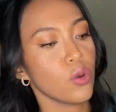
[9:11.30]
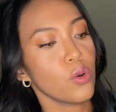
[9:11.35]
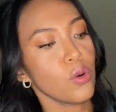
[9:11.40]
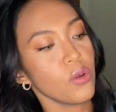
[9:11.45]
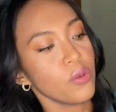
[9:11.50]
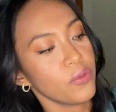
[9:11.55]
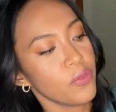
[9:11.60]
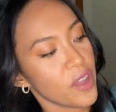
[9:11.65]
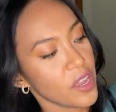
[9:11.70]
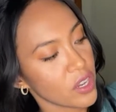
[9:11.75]

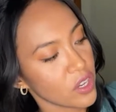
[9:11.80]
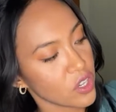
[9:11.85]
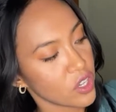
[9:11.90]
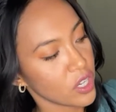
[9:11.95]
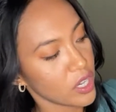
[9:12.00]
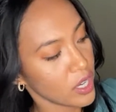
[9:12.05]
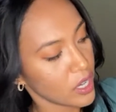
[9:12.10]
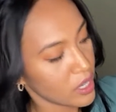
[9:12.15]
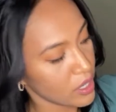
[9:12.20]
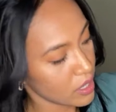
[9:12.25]
cool
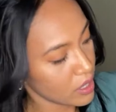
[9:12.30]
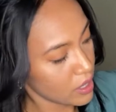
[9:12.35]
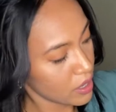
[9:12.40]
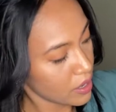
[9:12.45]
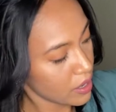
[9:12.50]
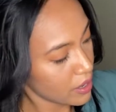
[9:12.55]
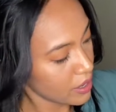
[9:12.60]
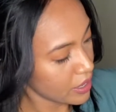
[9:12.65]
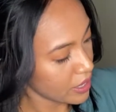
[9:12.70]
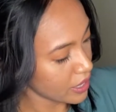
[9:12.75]
function
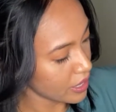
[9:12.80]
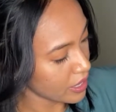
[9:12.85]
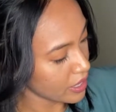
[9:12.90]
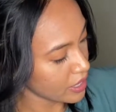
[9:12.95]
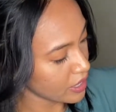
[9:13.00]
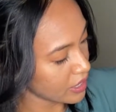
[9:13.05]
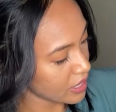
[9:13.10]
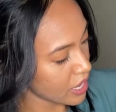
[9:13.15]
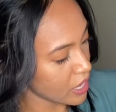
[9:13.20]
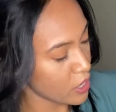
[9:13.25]

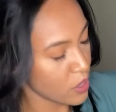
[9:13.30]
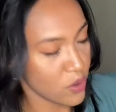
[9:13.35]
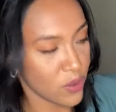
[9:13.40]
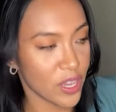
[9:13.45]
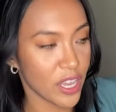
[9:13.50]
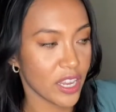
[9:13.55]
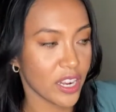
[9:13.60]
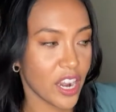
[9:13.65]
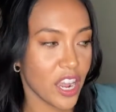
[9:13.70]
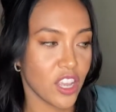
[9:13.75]
is that you
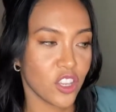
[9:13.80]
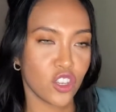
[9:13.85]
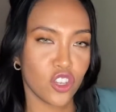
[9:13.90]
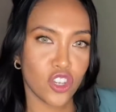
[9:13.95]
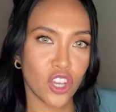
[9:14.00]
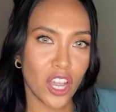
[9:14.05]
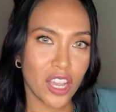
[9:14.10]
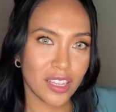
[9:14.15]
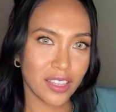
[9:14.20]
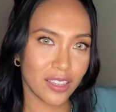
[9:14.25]
can
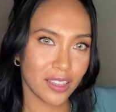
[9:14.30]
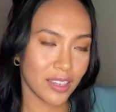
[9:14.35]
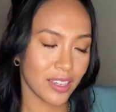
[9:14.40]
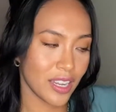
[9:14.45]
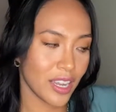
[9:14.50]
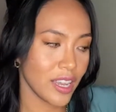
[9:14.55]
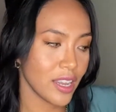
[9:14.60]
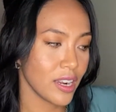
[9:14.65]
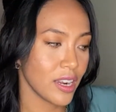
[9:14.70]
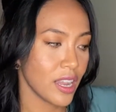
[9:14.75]
adjust
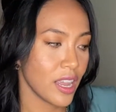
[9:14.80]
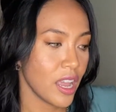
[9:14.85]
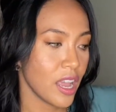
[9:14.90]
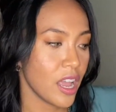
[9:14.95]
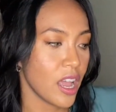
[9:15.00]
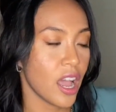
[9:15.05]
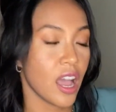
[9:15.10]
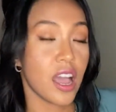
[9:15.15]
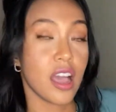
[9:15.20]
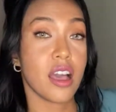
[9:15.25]
it
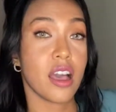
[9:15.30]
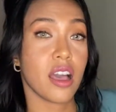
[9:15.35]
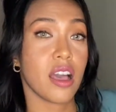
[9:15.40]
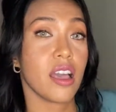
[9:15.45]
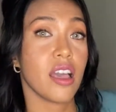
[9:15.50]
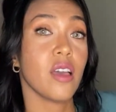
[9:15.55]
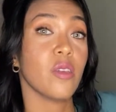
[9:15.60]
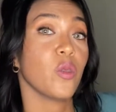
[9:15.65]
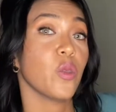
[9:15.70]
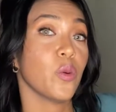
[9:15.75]

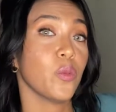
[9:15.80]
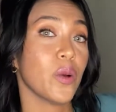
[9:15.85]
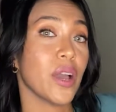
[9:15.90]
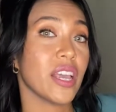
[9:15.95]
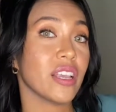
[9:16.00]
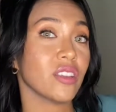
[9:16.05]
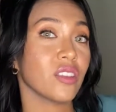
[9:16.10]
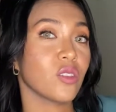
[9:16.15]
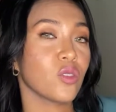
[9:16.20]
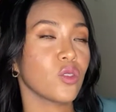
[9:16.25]
in the
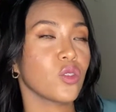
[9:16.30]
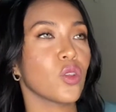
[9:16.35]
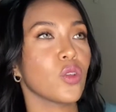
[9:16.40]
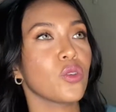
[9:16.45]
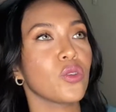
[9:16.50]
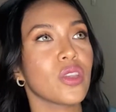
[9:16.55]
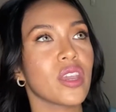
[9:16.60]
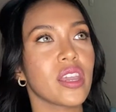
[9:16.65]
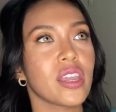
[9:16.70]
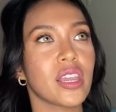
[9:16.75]
waist, so
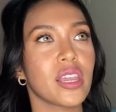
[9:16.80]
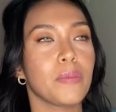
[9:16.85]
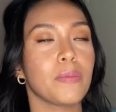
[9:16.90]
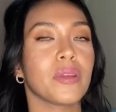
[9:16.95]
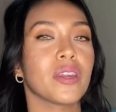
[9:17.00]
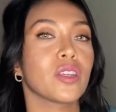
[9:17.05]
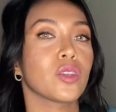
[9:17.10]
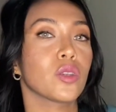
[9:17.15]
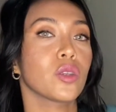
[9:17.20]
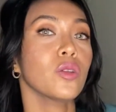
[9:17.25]
you can keep
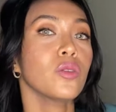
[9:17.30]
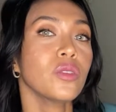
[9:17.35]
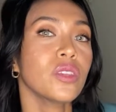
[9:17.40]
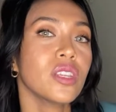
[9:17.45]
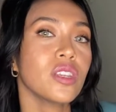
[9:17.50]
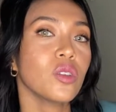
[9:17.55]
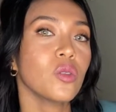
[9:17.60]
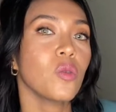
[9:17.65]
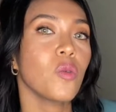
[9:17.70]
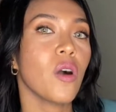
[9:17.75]
it as loose
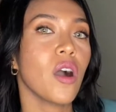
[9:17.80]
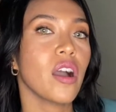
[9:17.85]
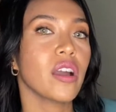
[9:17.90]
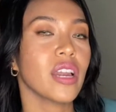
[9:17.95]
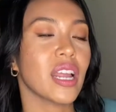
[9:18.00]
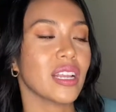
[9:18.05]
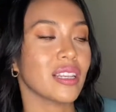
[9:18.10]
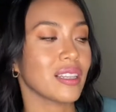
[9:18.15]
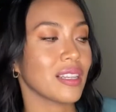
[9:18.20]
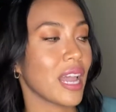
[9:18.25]
as you
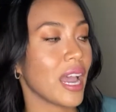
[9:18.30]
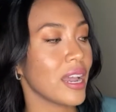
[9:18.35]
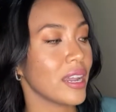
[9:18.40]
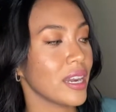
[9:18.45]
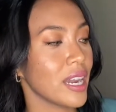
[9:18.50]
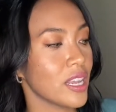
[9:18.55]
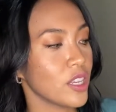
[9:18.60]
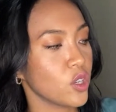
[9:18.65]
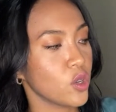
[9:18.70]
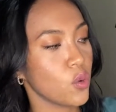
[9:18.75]
want, as tight
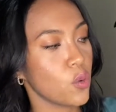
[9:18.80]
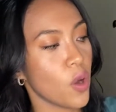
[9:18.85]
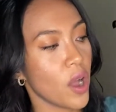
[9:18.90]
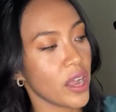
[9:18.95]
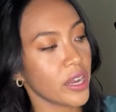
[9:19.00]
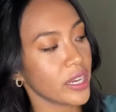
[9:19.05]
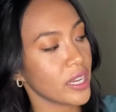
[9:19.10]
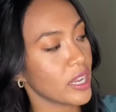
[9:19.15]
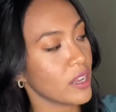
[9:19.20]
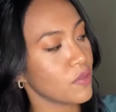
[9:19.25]
as you
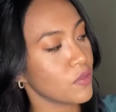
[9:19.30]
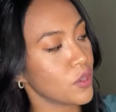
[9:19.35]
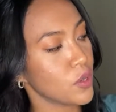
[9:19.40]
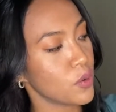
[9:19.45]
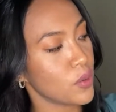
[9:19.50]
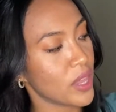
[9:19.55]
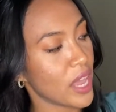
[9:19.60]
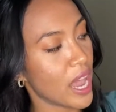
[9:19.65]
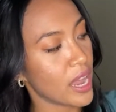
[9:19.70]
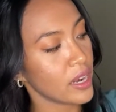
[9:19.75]
want. Gives you
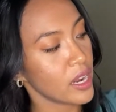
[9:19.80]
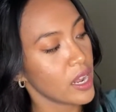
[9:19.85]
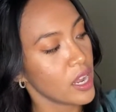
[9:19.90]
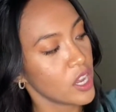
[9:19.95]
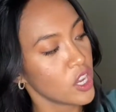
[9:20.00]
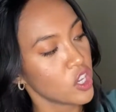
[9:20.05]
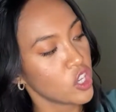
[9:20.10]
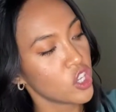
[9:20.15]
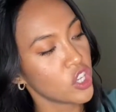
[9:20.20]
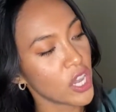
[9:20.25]
that
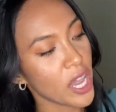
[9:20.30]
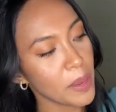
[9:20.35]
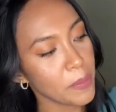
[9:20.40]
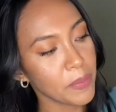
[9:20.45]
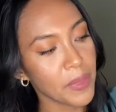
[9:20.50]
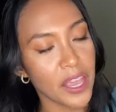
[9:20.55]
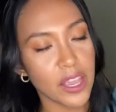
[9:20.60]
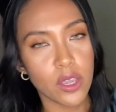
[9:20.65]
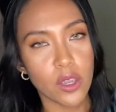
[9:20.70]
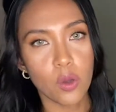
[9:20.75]
shape
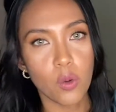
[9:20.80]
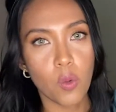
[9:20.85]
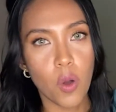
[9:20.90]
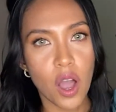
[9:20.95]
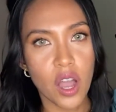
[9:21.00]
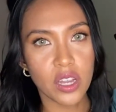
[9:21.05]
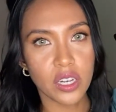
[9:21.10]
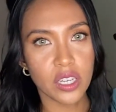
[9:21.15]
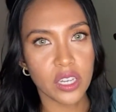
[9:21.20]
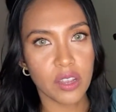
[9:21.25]
that you
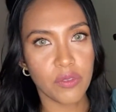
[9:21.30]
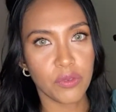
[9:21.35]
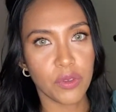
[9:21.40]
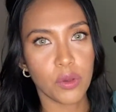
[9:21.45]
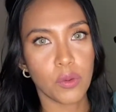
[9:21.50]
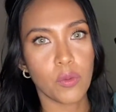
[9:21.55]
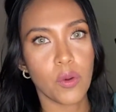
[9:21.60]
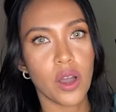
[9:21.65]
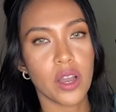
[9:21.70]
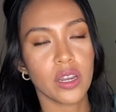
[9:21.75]
want. If you
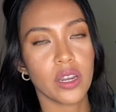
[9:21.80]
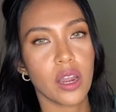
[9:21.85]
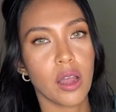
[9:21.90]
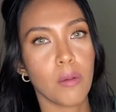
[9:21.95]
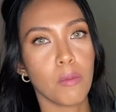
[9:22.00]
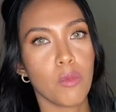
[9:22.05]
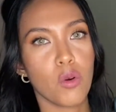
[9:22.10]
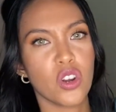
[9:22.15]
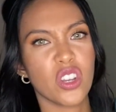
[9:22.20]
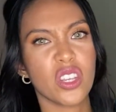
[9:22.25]
want a
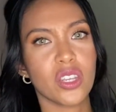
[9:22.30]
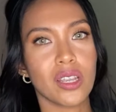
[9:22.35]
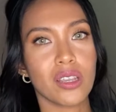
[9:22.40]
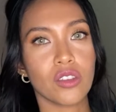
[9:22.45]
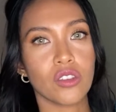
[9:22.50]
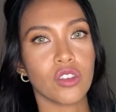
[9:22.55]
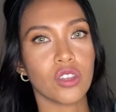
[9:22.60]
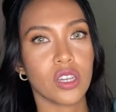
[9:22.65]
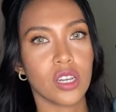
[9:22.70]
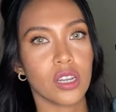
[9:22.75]
more
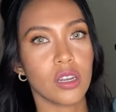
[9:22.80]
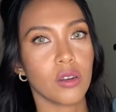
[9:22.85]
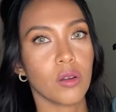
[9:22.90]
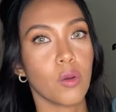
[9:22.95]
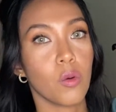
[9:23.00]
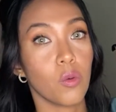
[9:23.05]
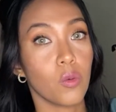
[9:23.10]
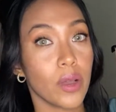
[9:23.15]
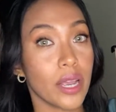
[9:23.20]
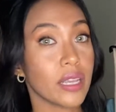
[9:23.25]
cinched in
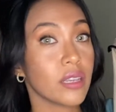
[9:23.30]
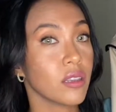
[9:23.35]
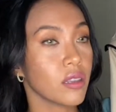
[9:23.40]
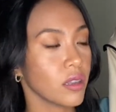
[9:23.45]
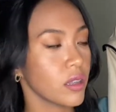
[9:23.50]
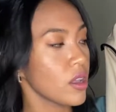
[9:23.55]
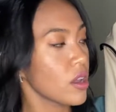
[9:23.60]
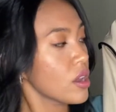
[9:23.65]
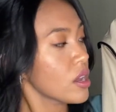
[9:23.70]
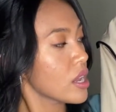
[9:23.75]
waist
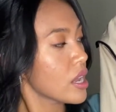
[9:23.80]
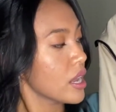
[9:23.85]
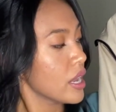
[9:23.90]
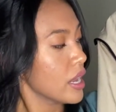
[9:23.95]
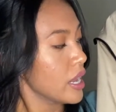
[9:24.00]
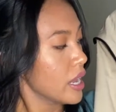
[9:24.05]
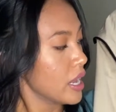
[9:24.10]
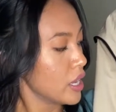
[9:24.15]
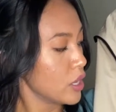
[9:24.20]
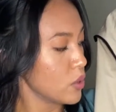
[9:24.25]
look,
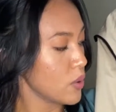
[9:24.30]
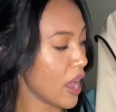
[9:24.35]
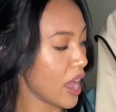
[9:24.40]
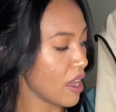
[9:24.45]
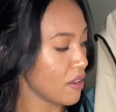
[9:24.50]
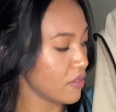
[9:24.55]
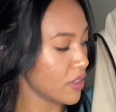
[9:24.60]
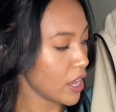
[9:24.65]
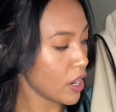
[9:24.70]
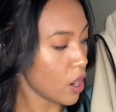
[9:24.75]
you
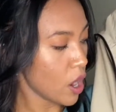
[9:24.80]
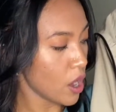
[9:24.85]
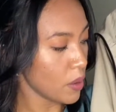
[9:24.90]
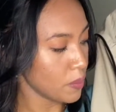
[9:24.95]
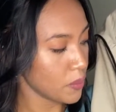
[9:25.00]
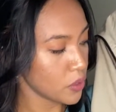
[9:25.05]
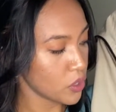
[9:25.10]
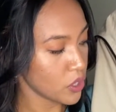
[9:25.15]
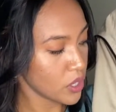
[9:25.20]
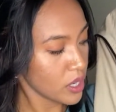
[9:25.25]
have that
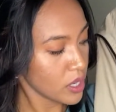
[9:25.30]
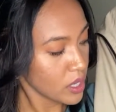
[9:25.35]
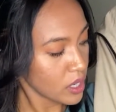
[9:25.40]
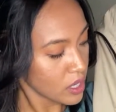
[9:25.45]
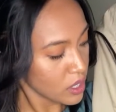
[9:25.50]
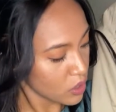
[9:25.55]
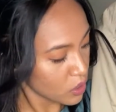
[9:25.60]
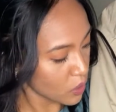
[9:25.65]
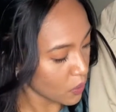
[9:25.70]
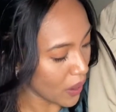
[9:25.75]
option.
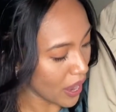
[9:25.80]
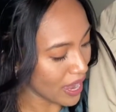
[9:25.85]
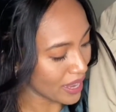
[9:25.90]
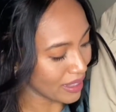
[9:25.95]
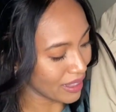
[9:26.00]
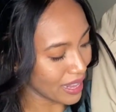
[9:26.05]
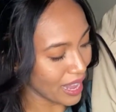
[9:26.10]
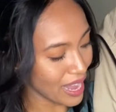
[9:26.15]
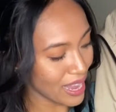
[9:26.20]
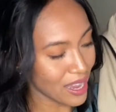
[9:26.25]
So I
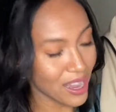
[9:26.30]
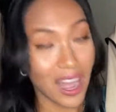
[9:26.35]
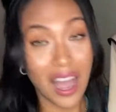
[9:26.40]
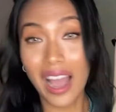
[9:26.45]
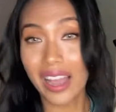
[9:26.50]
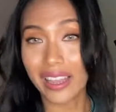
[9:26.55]
like